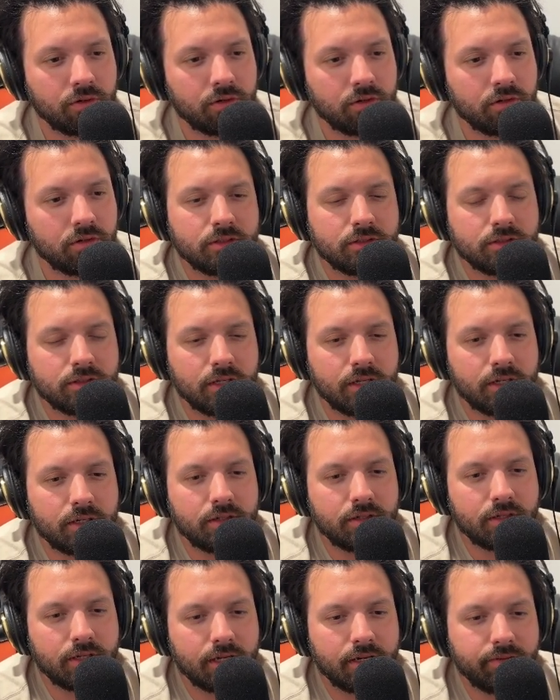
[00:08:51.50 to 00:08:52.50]
it's
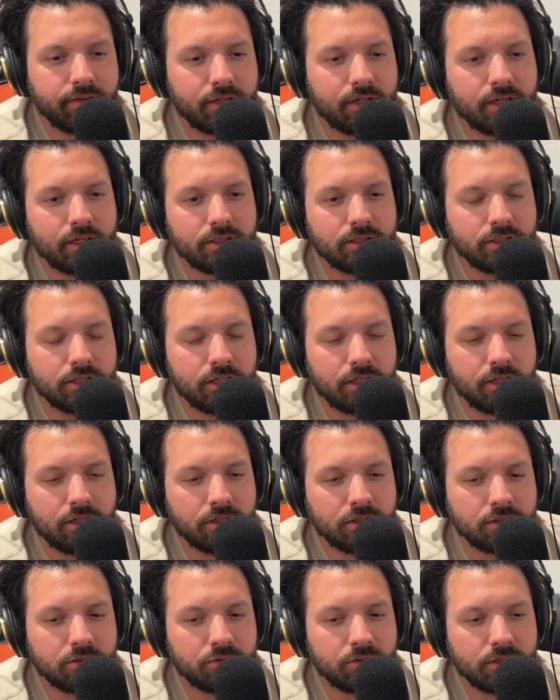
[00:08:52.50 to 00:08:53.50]
like kind of a
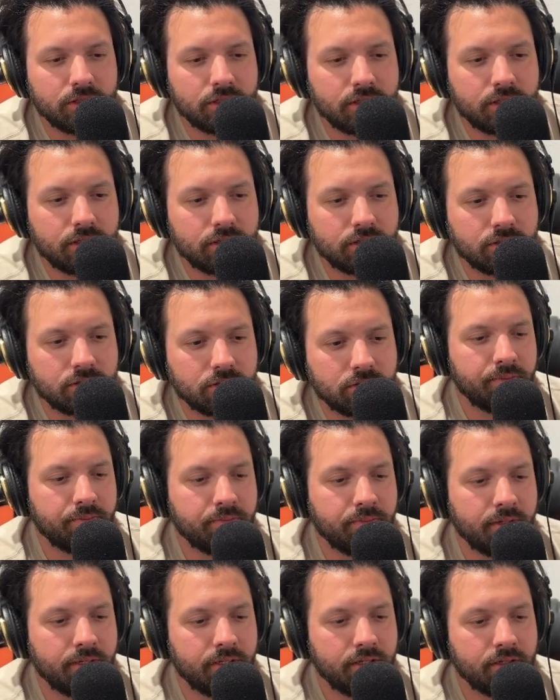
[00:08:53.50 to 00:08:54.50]
concierge. It's really nice.
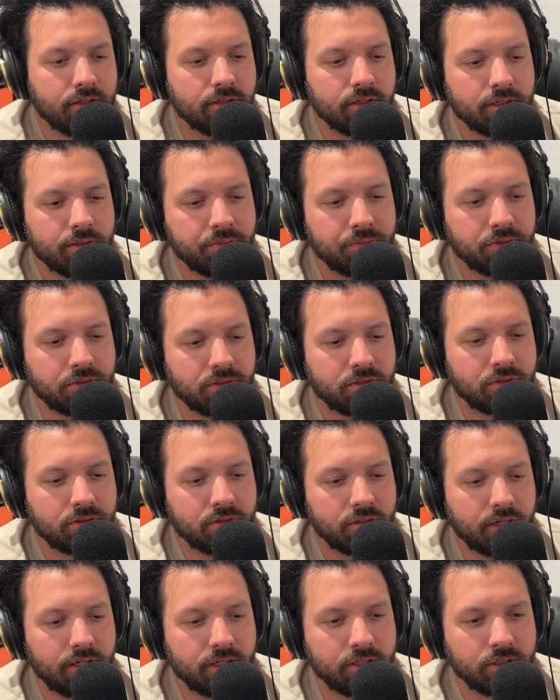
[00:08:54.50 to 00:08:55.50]
Mini clips
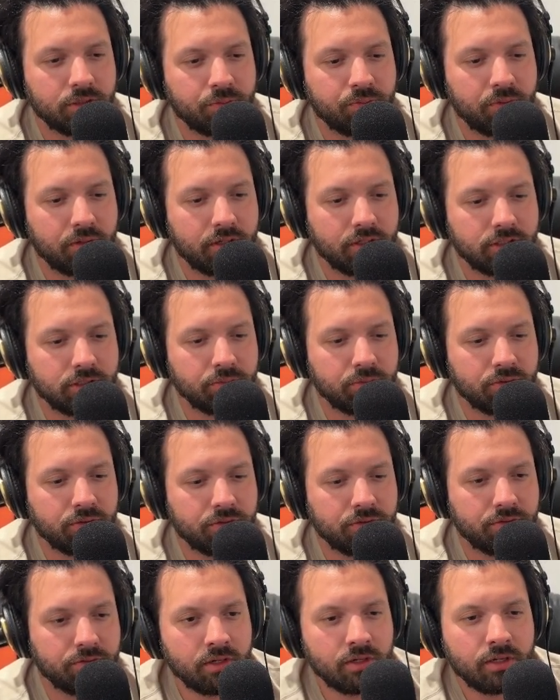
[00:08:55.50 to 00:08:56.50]
as
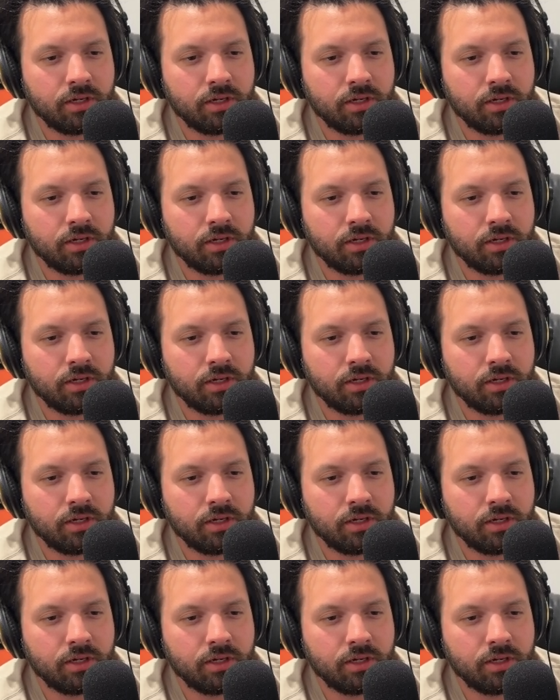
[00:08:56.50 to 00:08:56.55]
possible.